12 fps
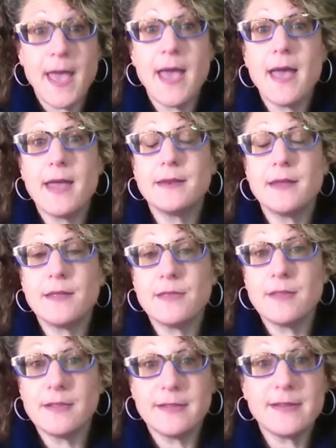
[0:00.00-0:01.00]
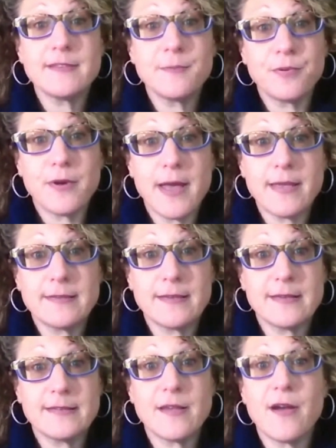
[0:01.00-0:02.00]
And the list
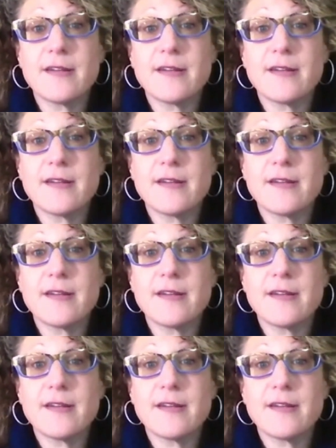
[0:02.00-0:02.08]
prices